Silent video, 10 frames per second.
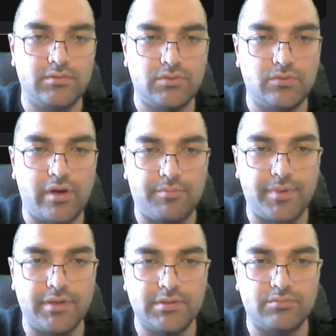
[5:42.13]
do our
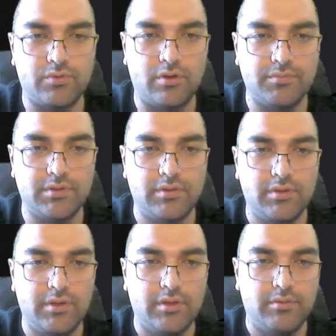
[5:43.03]
base prompt.
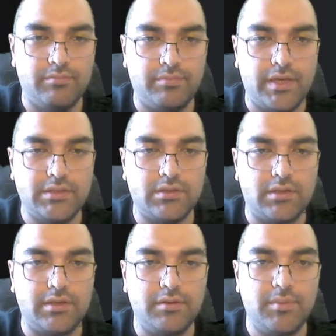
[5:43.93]
Based
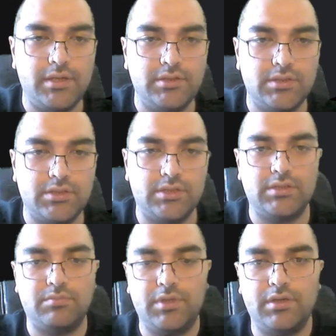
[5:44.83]
on an image,
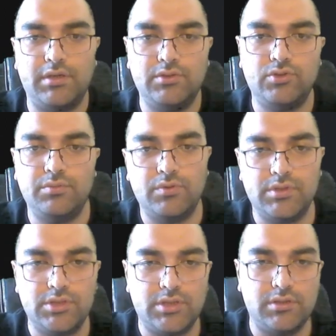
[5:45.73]
suggest me entry
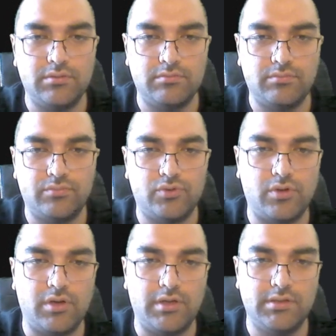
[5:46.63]
position,
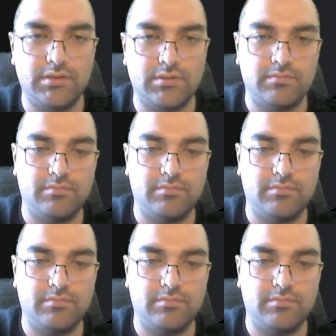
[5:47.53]
price,